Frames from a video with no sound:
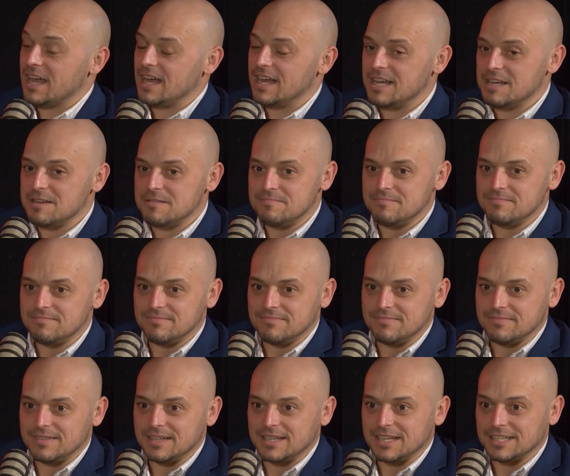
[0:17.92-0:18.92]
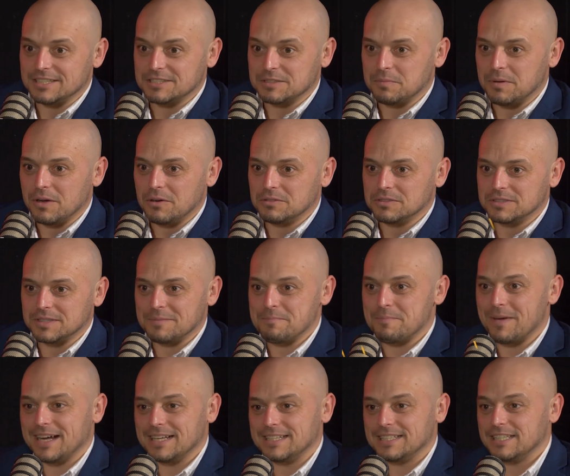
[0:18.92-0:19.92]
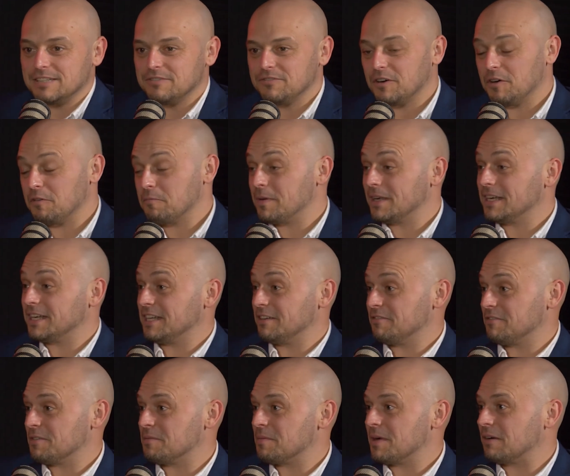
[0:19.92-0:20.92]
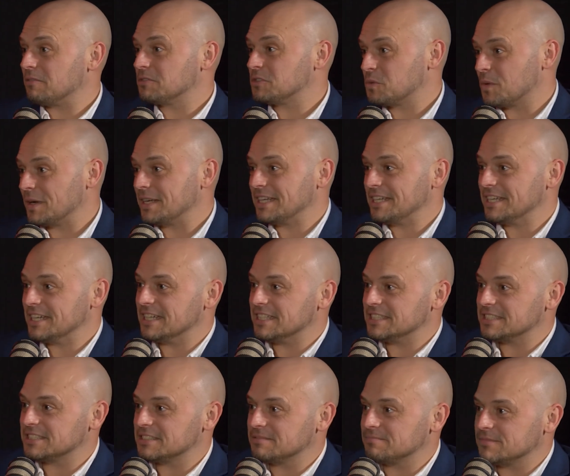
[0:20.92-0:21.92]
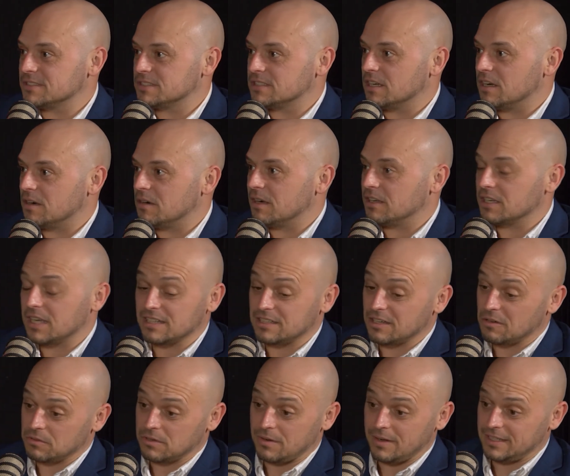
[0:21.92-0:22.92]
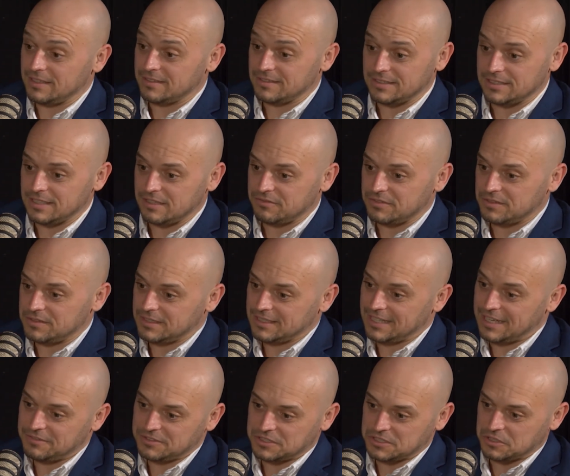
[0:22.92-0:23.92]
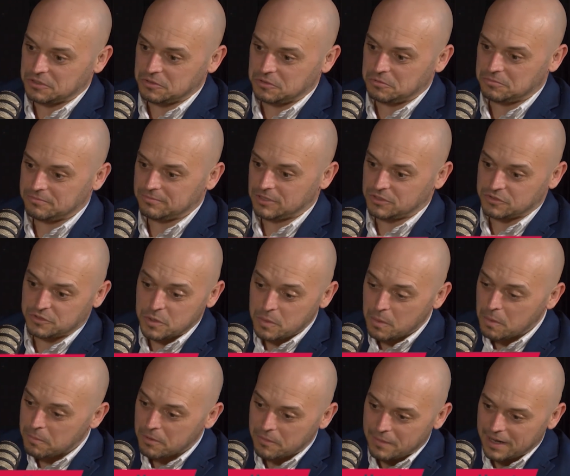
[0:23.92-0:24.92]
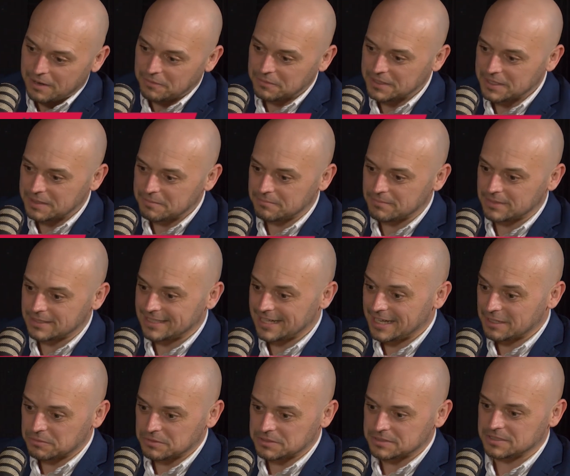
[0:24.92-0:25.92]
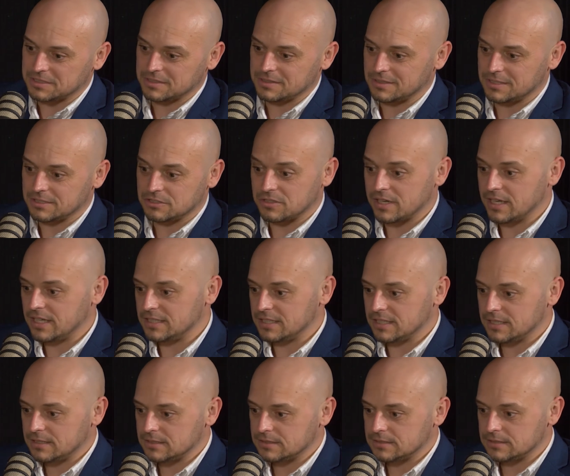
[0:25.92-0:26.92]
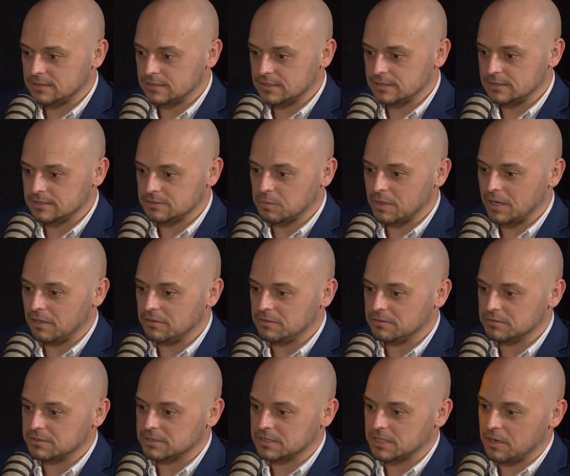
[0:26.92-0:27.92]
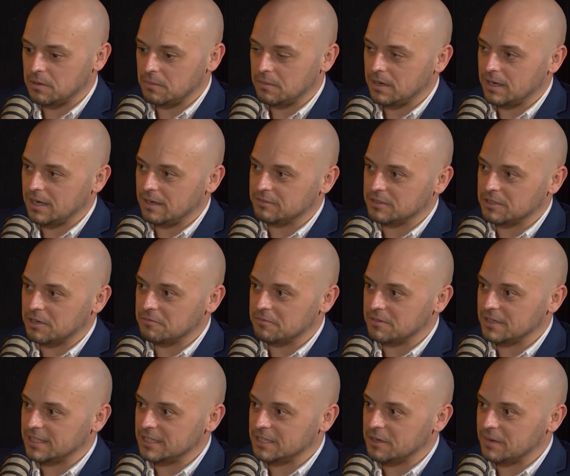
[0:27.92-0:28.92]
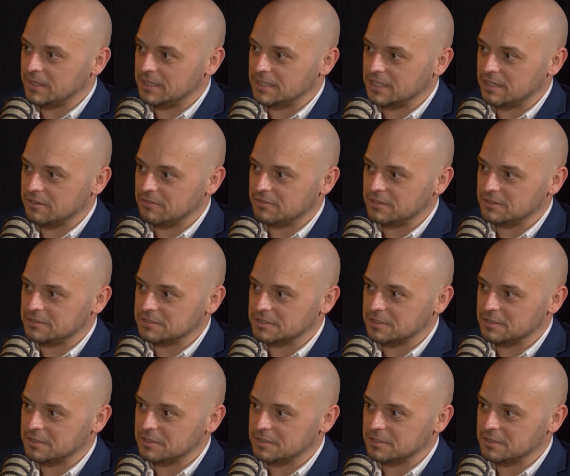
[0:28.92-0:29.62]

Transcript: I suppose by default, been in it for about 20 years, so I don't know anything different. Left school, grew up around it. My dad was a trader as well, so I don't really know any different.